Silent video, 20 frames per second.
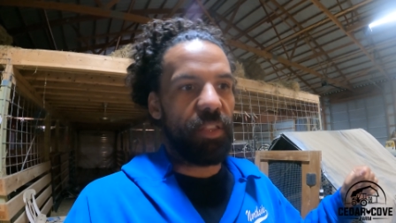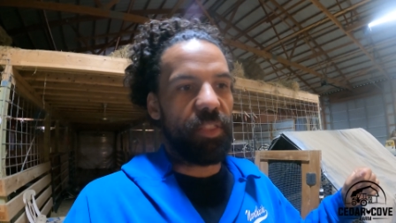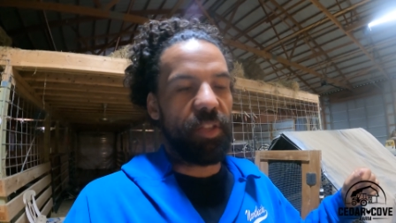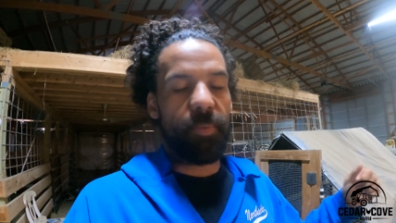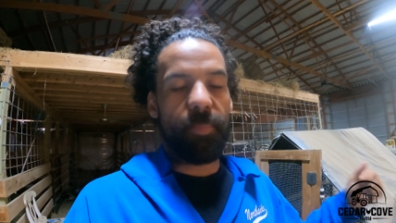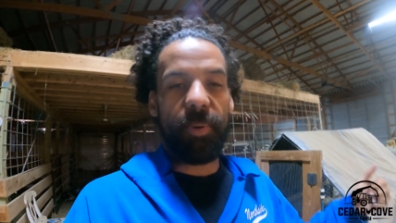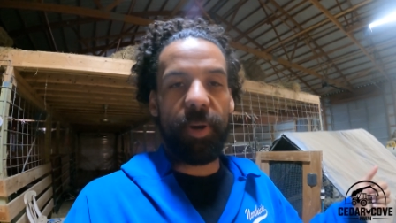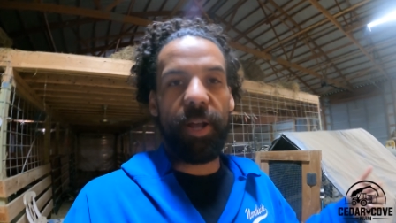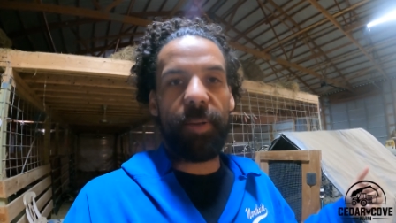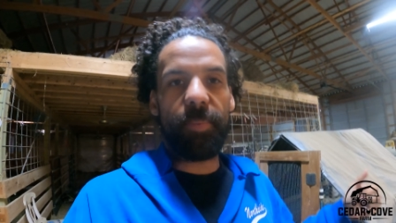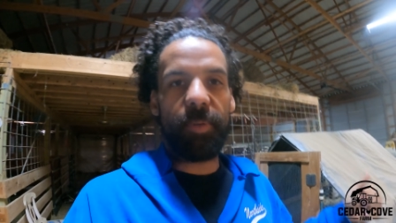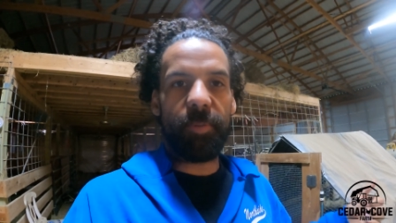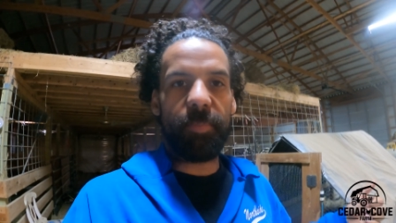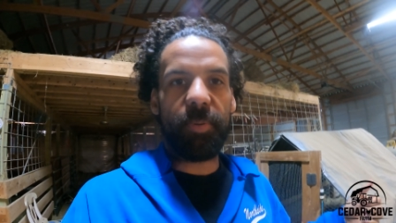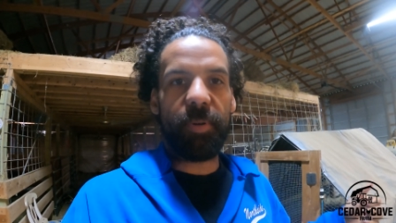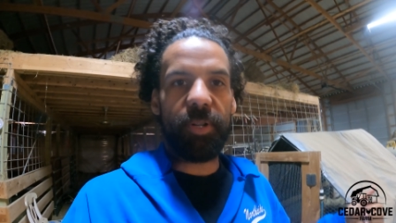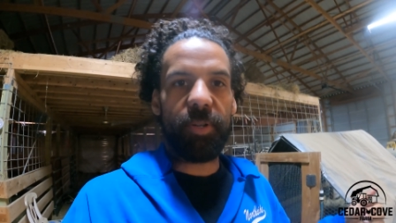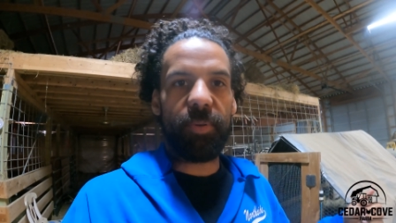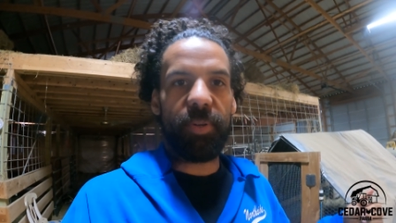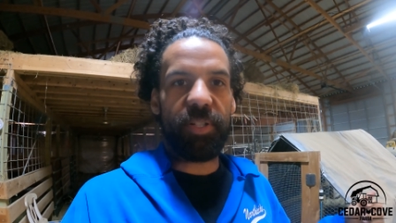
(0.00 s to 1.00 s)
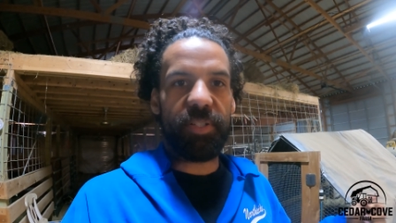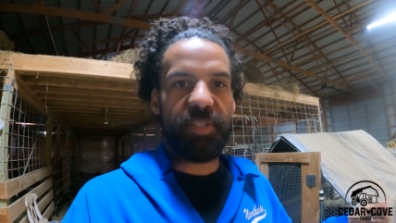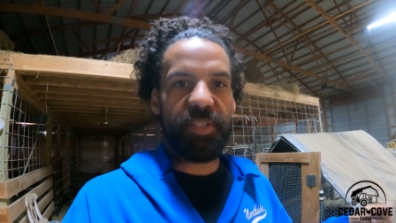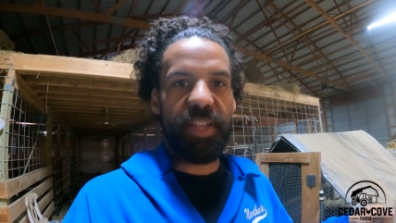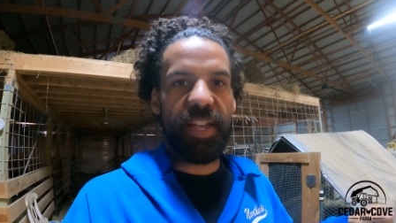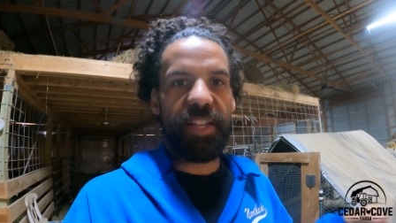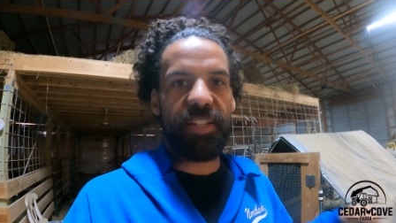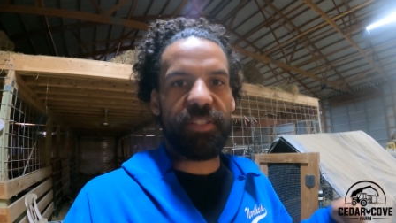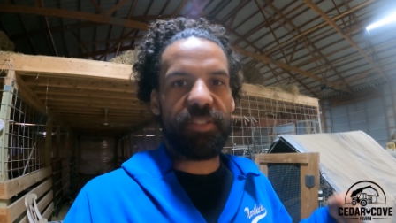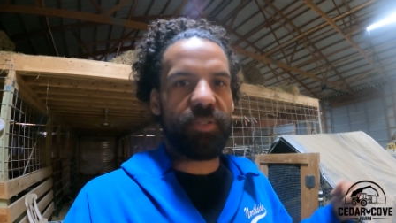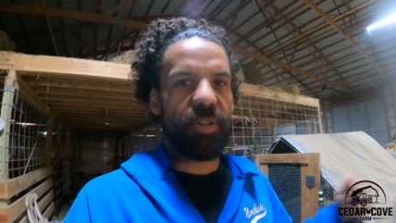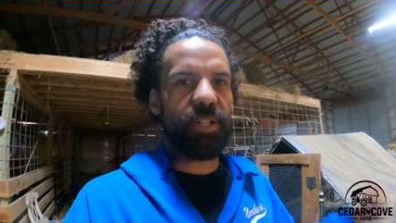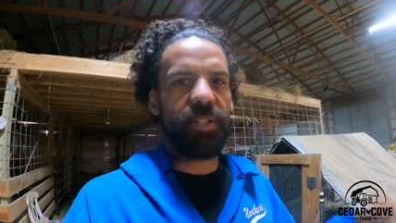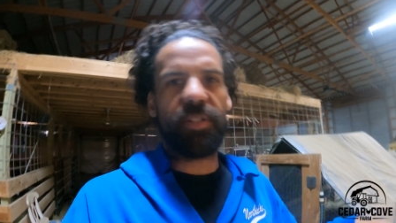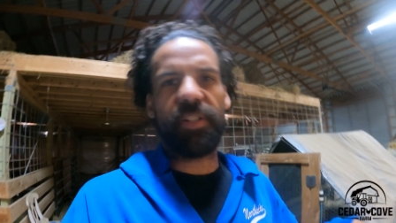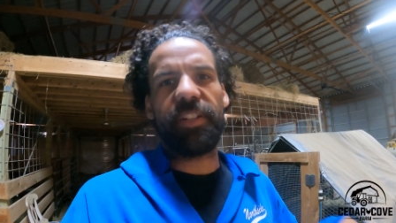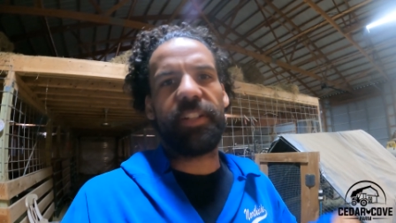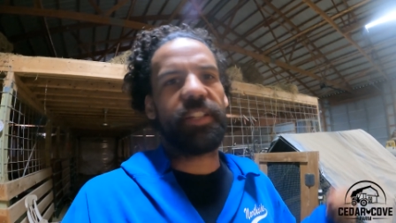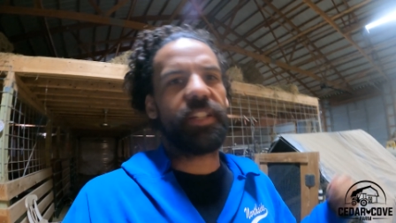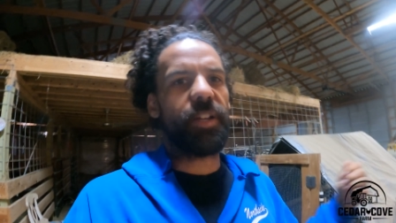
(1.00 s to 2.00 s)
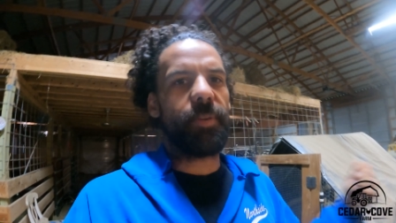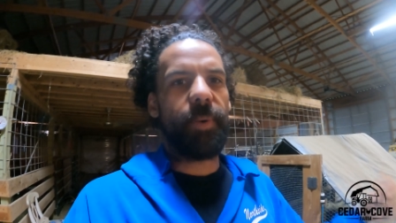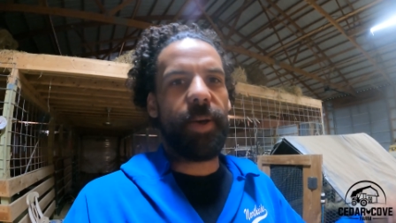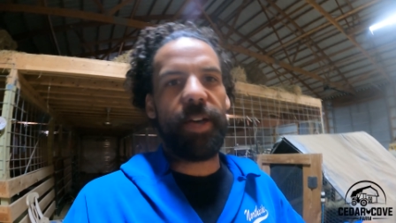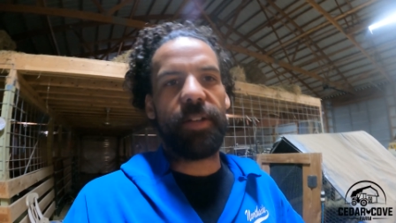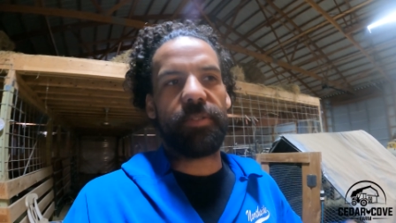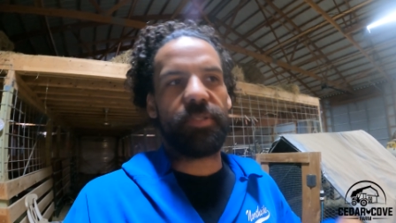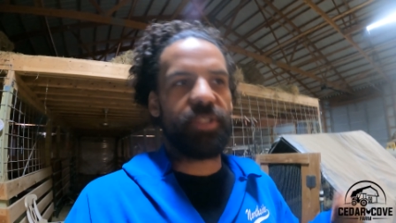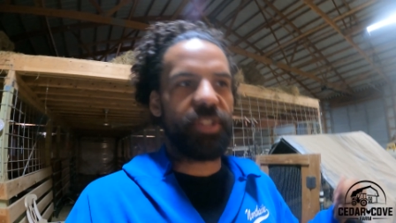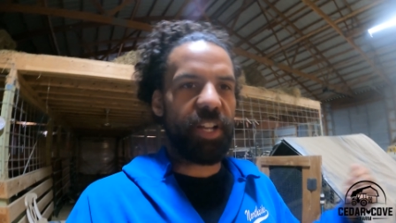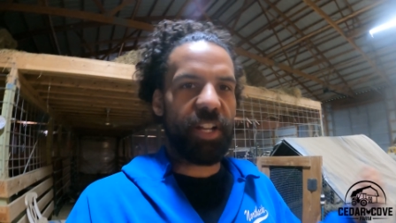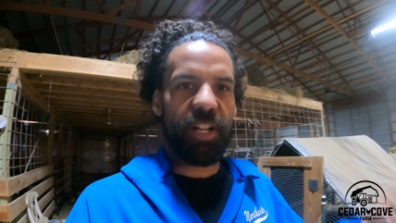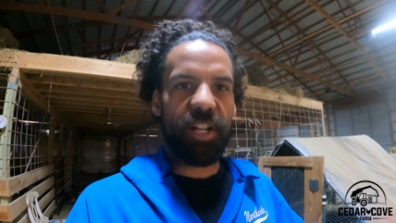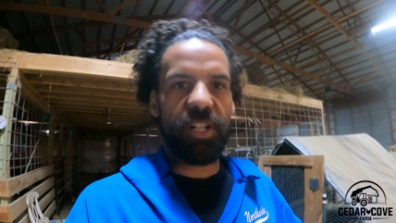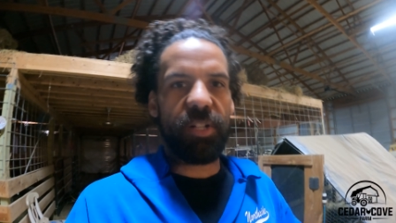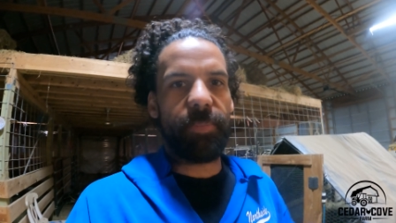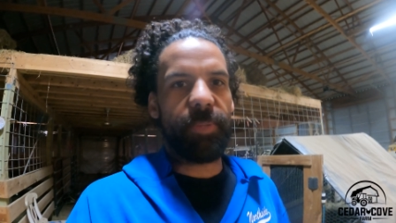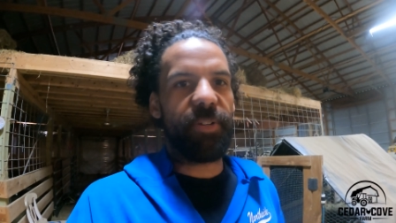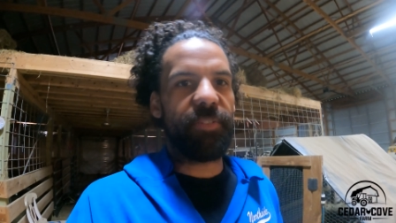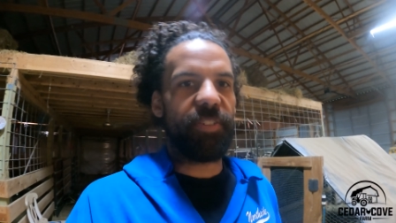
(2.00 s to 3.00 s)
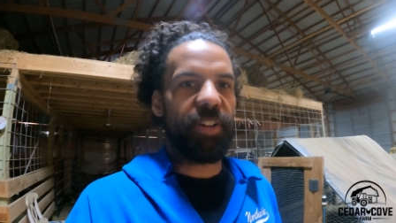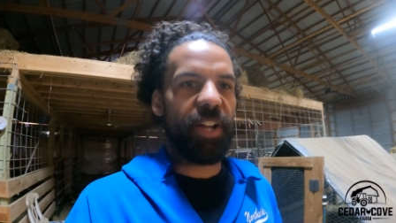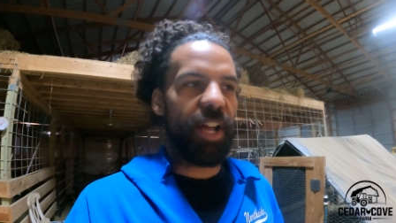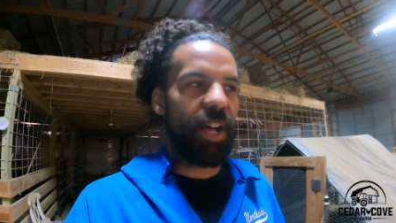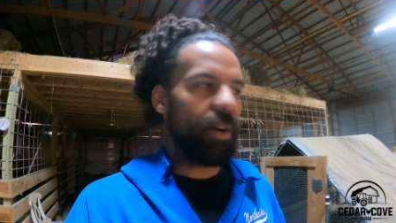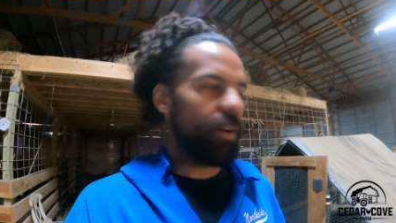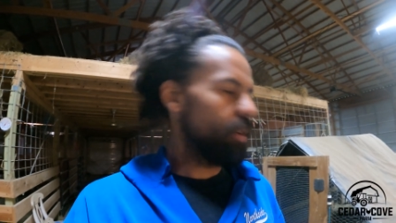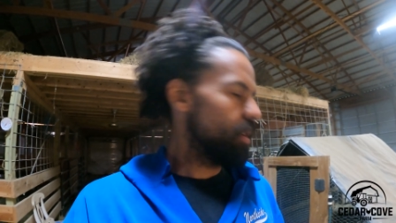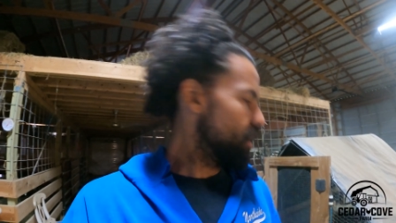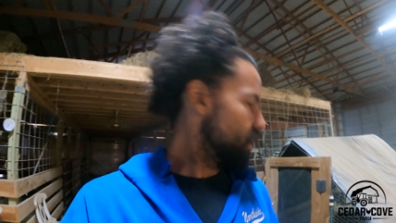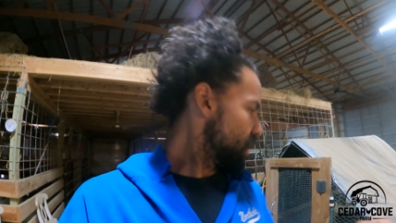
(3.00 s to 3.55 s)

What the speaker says: they're probably pretty well set, so I don't need to come out and check on them every hour.